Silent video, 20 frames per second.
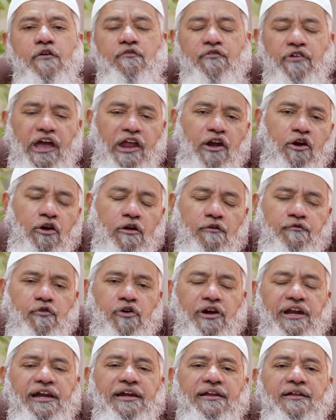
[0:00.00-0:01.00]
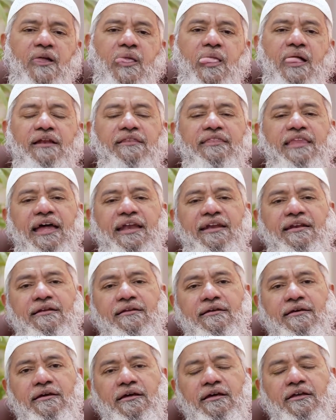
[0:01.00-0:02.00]
If you cannot afford it,
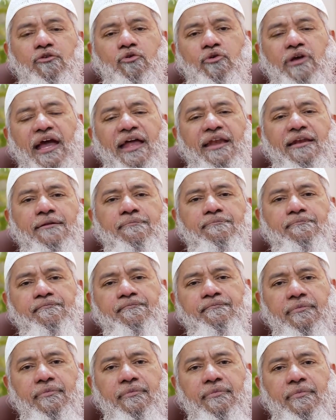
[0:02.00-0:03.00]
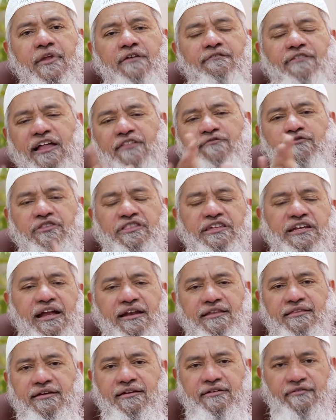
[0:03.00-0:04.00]
then you can fast for 3
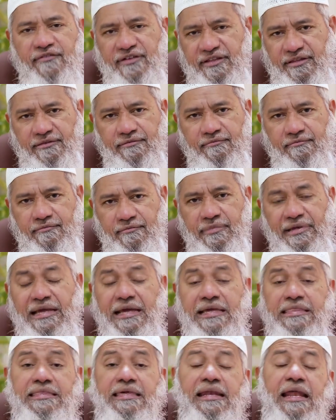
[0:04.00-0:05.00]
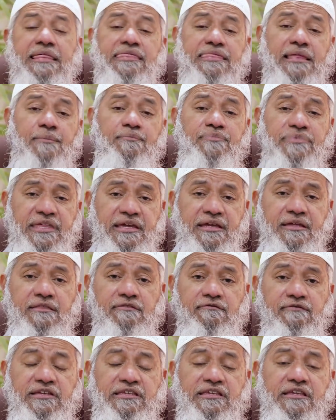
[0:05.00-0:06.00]
consecutive days. There are some
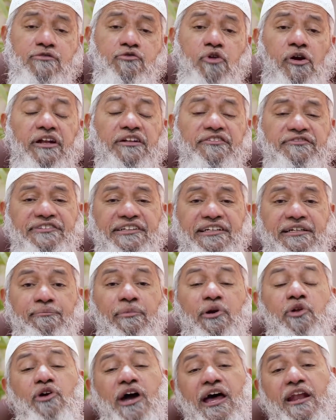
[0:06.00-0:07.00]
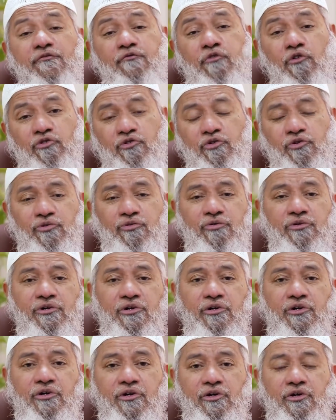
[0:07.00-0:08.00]
things which is not a sin, but you can't afford to
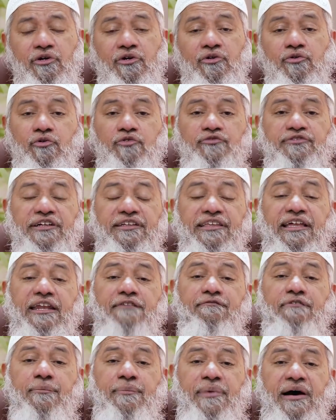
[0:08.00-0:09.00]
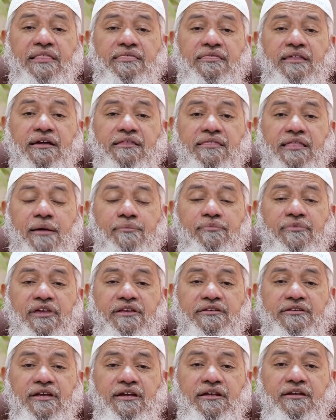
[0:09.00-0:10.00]
do. You say that if I pass the
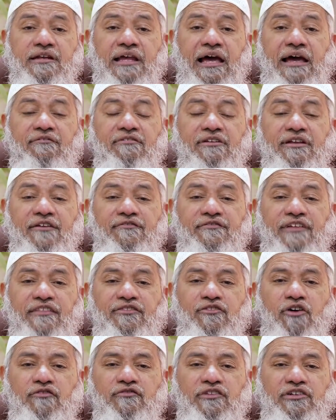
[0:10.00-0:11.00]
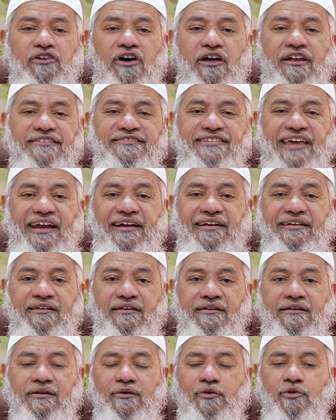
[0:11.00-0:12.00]
examination, I will give $10,000
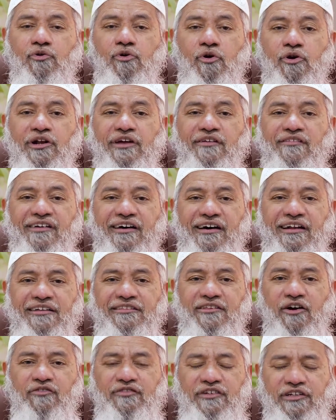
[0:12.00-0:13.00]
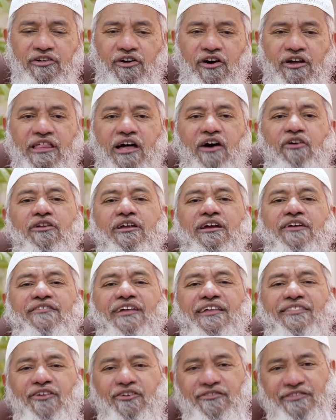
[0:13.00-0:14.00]
charity. You don't even earn $1,000, I will give
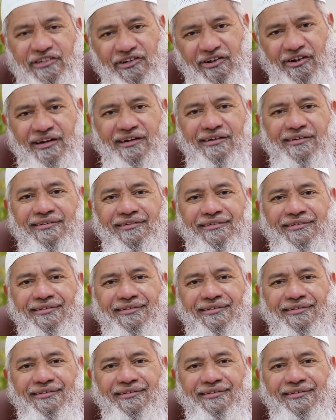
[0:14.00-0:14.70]
$10,000.